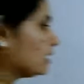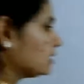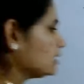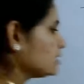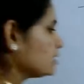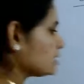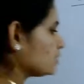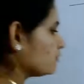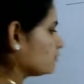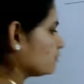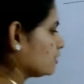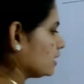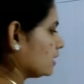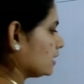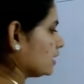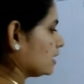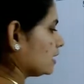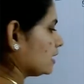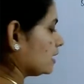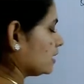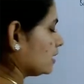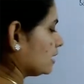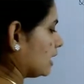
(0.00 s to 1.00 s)
is, if you are
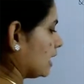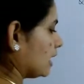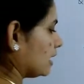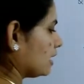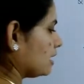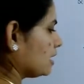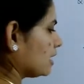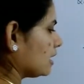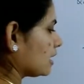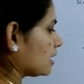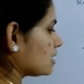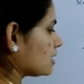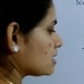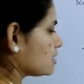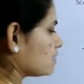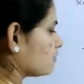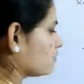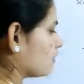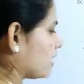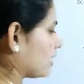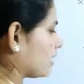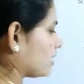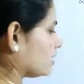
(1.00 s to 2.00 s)
taking any
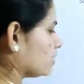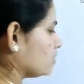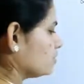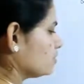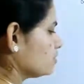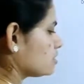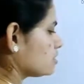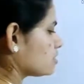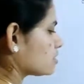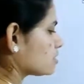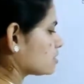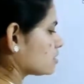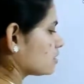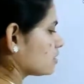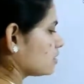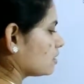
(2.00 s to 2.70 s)
negative values